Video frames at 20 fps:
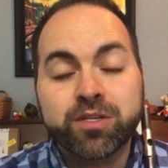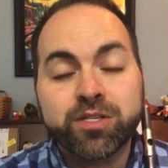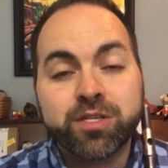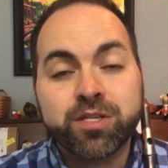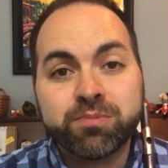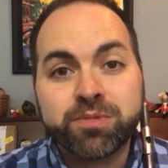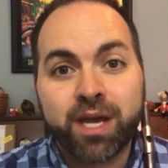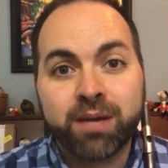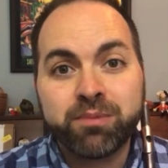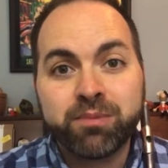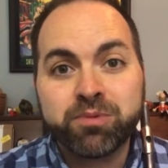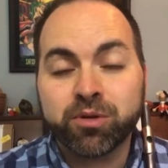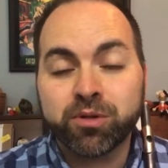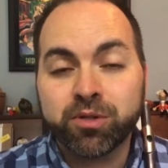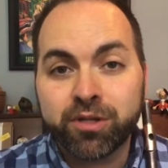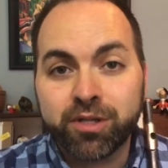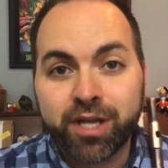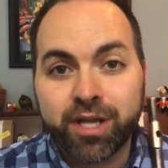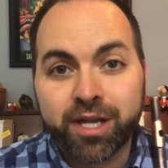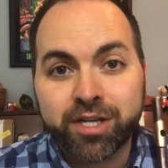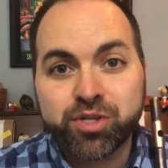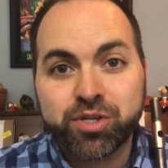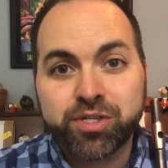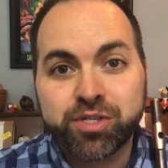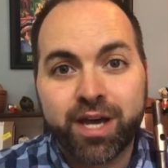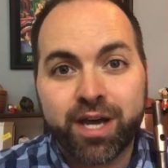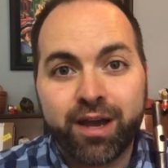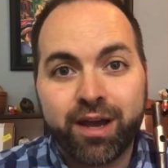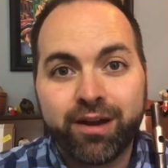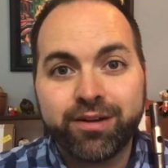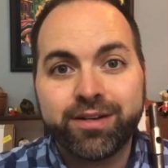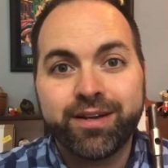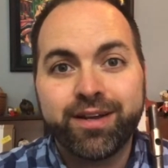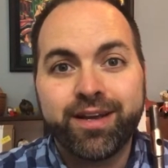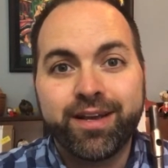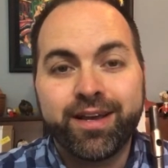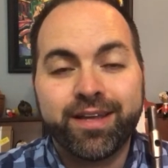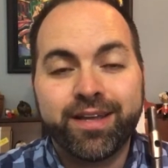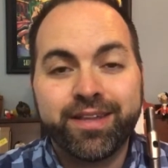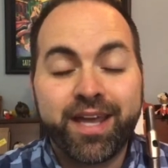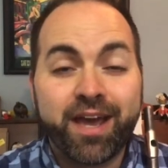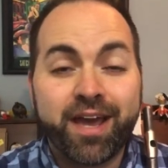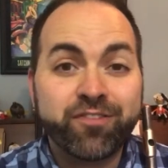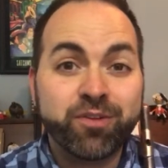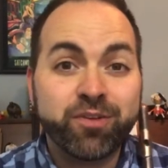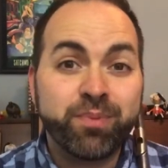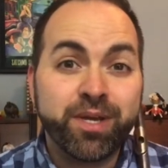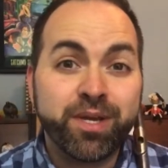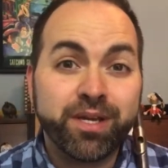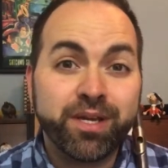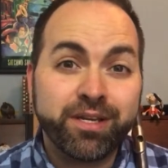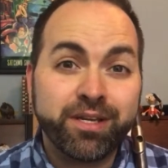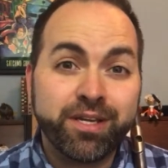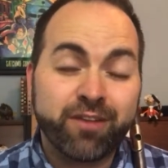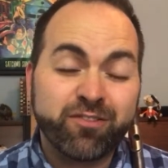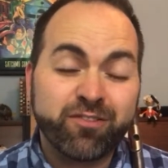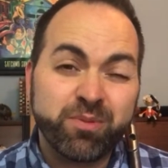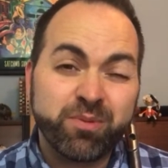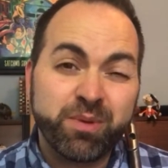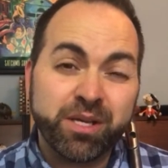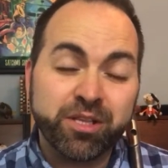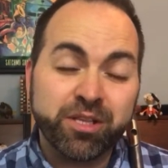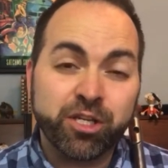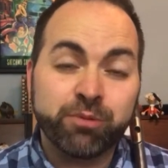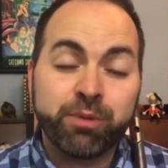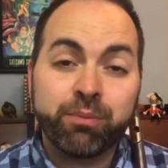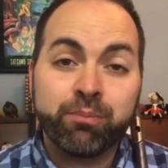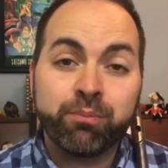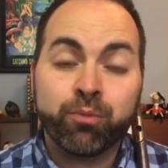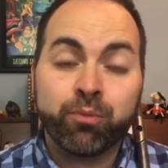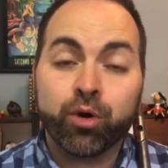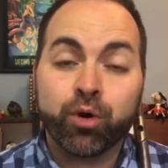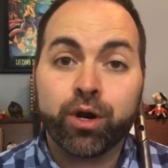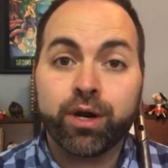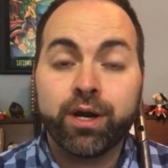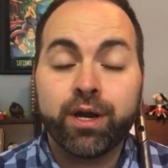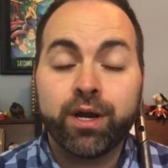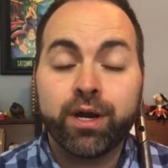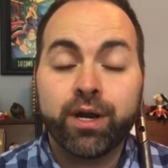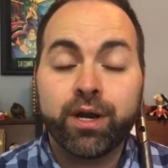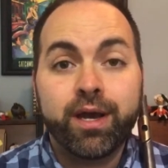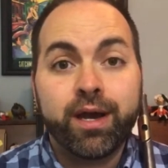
sometimes they're a little extra tired, and you have to be a little bit more